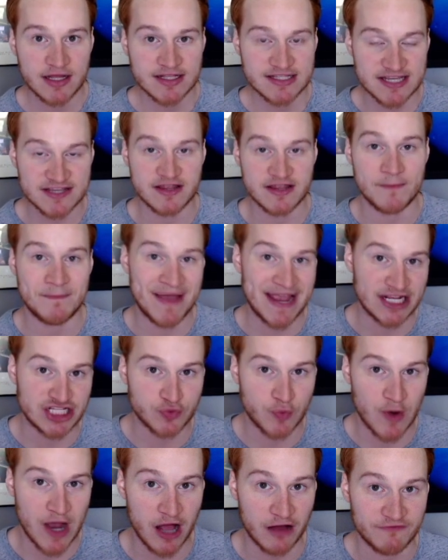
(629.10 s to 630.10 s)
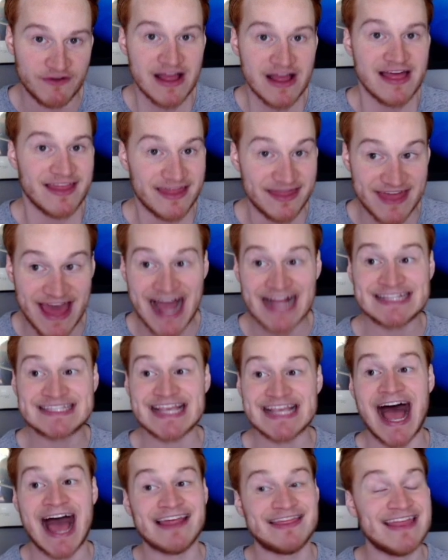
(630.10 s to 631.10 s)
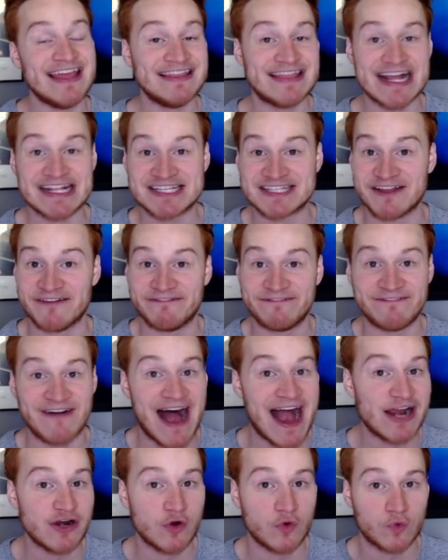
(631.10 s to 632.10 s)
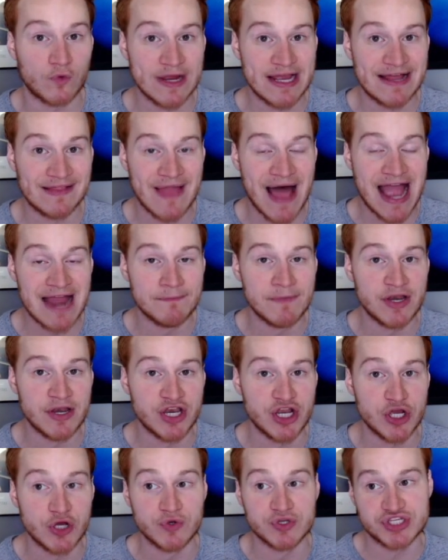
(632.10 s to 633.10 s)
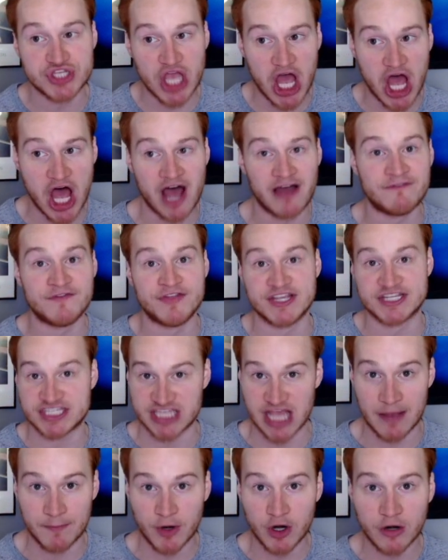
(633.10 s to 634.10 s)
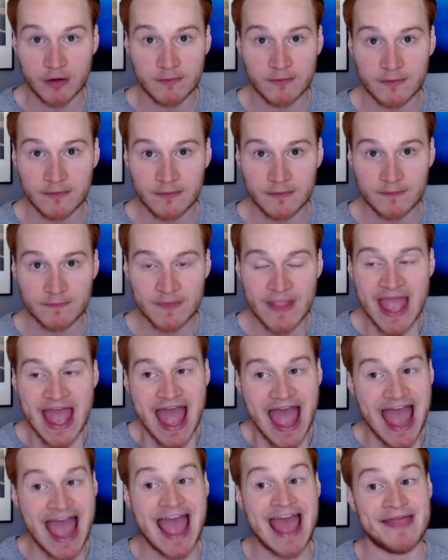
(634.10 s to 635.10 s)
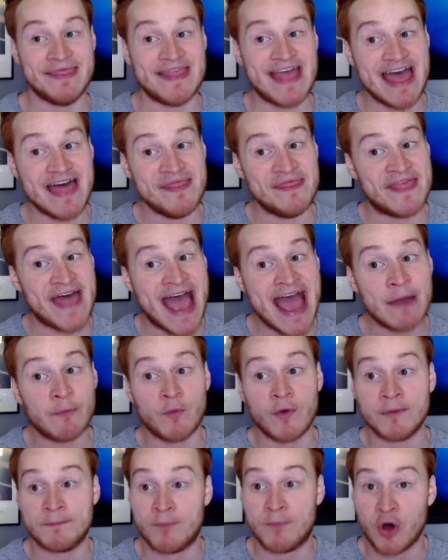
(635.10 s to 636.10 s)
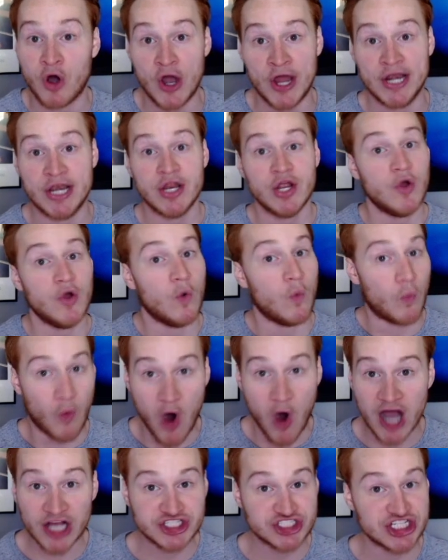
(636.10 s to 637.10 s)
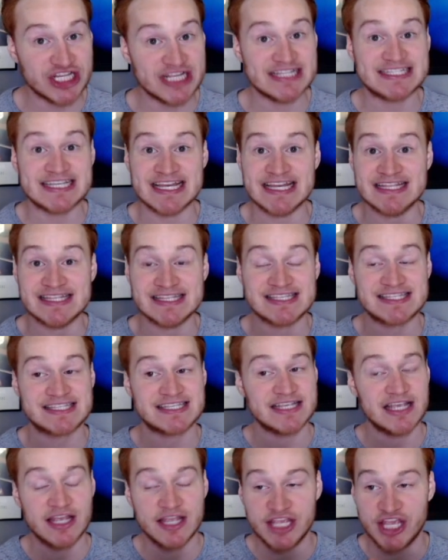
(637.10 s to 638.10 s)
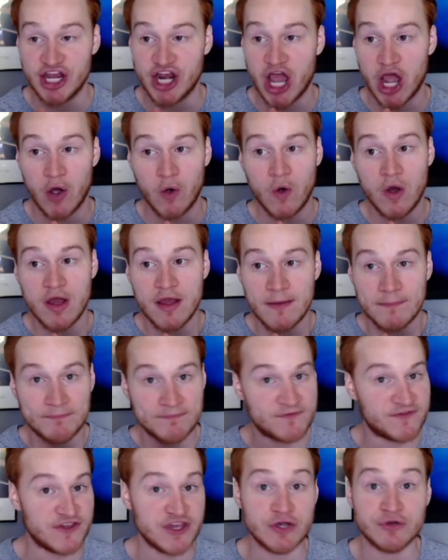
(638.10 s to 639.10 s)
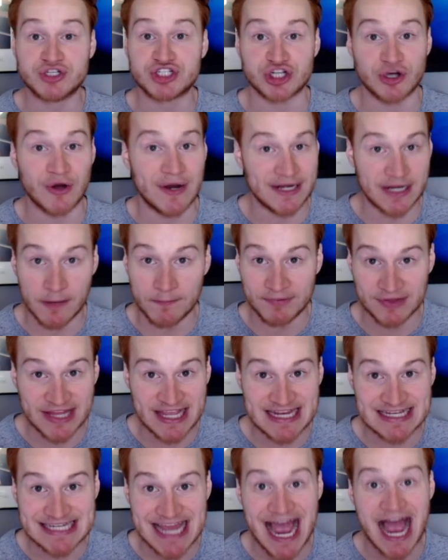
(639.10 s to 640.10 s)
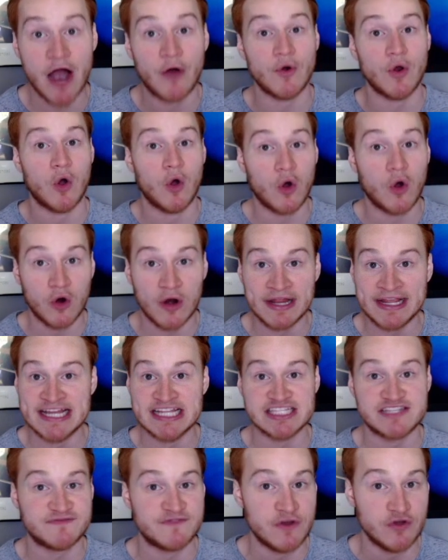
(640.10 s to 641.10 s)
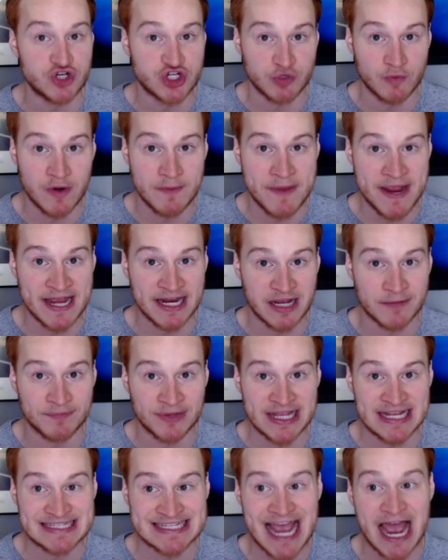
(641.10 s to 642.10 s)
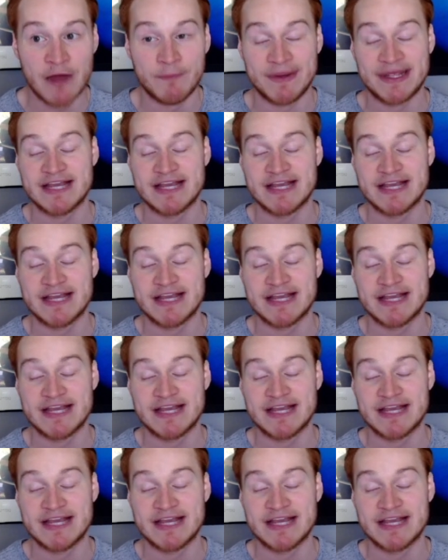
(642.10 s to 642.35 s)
to the Big 12. That's, I think that's the final realignment news of the summer. And then that would put Washington's, you know, future in complete doubt. Oregon's future would be in complete doubt